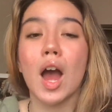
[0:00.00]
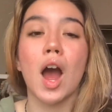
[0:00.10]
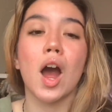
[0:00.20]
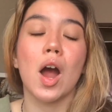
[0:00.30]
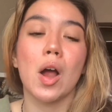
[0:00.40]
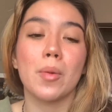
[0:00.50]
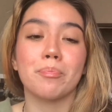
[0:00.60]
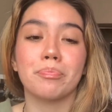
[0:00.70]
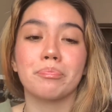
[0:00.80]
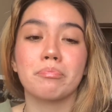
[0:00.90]

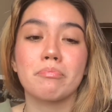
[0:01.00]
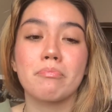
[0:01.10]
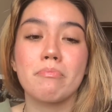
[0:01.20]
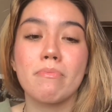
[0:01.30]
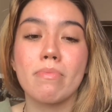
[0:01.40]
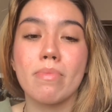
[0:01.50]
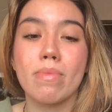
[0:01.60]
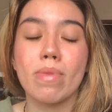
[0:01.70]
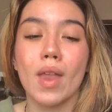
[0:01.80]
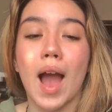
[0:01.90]

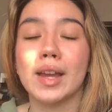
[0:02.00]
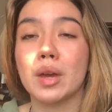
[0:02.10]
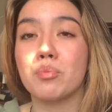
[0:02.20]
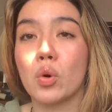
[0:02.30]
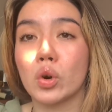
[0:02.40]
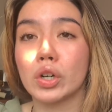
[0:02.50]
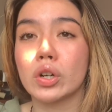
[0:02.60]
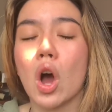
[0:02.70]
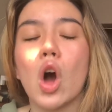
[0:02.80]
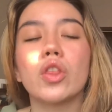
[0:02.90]
I get bored.
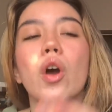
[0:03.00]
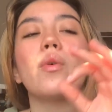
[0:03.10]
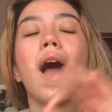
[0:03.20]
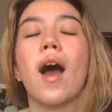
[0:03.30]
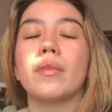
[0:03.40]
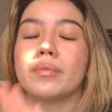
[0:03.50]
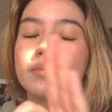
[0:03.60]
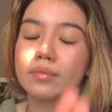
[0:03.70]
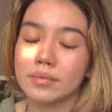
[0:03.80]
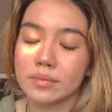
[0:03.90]
Although,
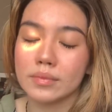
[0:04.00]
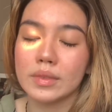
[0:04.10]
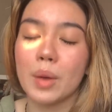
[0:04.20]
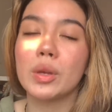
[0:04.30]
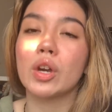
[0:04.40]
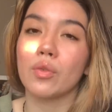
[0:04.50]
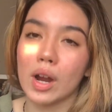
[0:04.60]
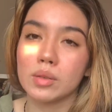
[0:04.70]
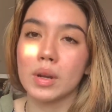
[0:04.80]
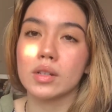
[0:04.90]
let me
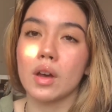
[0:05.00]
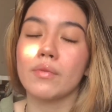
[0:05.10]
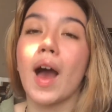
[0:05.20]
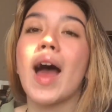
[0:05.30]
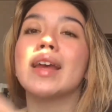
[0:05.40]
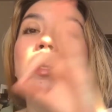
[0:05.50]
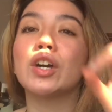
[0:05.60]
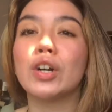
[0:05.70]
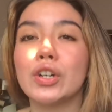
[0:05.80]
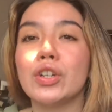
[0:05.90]
correct myself. I
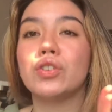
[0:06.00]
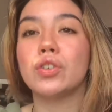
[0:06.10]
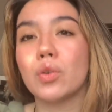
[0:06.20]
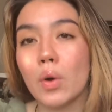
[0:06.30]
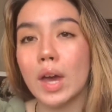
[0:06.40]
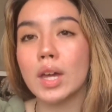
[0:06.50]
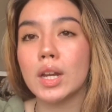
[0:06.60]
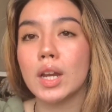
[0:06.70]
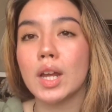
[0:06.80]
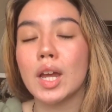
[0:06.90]
could do it,
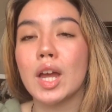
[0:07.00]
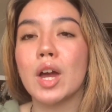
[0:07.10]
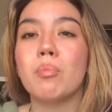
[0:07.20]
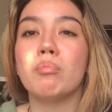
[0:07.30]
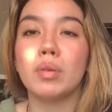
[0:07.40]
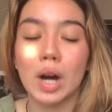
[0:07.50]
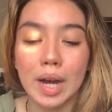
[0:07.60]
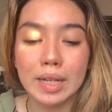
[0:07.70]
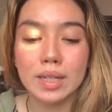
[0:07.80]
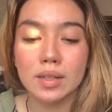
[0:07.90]

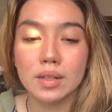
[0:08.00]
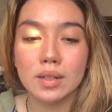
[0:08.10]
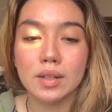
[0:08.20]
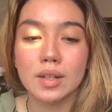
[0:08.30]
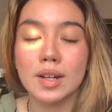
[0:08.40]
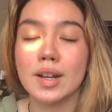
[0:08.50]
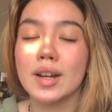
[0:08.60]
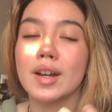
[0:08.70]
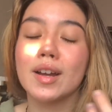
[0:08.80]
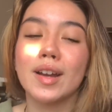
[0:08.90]
but
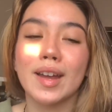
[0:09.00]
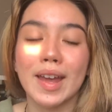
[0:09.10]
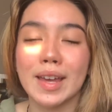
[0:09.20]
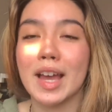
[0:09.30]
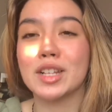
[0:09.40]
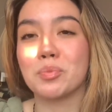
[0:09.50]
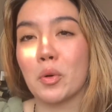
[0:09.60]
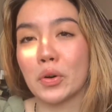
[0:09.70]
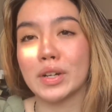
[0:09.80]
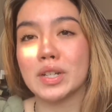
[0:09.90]
it gets
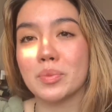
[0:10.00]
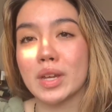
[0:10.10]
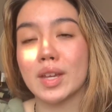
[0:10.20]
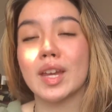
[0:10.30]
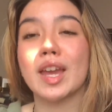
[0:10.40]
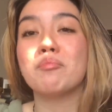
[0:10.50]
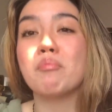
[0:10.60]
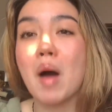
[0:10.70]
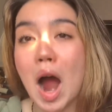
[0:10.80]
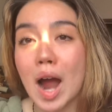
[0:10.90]
boring to me, in
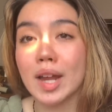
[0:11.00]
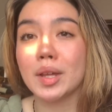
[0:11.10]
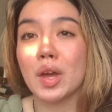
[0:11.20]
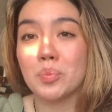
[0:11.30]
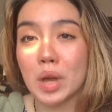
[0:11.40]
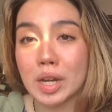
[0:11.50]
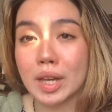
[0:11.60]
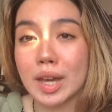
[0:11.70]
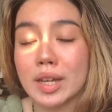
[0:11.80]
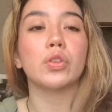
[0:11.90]
my
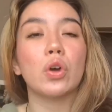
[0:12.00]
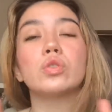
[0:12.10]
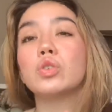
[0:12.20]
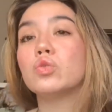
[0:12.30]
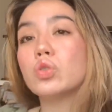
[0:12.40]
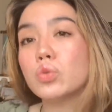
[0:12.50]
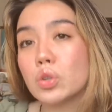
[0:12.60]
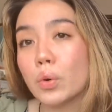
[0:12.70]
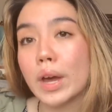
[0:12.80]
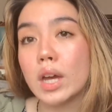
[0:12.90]
opinion. For those who
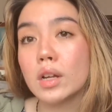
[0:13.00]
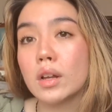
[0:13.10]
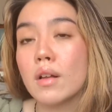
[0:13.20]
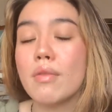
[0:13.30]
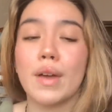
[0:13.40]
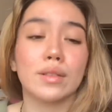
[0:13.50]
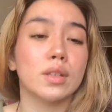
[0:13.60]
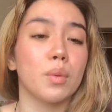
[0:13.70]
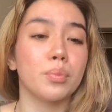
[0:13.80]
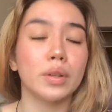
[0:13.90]
do it, that's
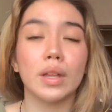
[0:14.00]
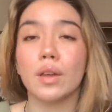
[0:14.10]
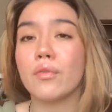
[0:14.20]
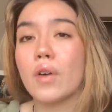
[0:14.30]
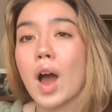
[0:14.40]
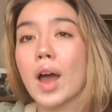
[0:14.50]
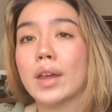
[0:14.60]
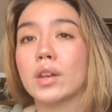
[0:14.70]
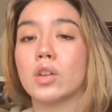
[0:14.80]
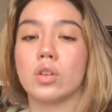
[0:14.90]
completely
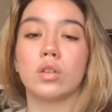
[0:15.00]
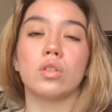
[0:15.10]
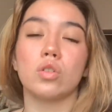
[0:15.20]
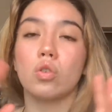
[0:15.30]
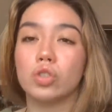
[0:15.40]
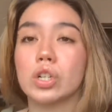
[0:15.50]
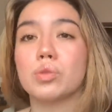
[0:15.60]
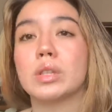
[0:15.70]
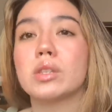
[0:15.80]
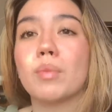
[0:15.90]
fine. No
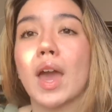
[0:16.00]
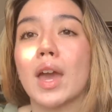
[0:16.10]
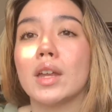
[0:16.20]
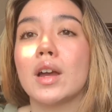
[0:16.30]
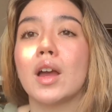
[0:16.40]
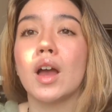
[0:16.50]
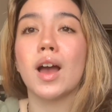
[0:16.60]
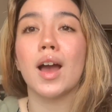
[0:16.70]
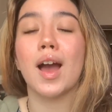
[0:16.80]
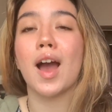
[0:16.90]
judgments made.
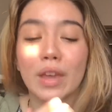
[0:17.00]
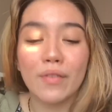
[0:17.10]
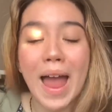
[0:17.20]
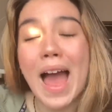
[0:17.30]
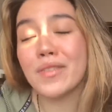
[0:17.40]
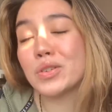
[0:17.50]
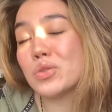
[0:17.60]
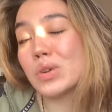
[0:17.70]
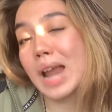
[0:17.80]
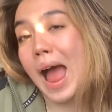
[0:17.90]
If I have to
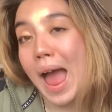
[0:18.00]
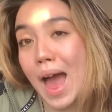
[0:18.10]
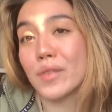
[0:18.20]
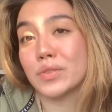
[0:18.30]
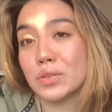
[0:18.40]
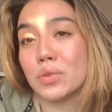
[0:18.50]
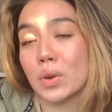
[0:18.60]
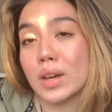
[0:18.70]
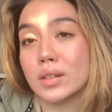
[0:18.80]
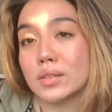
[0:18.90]
do it, I have to do it.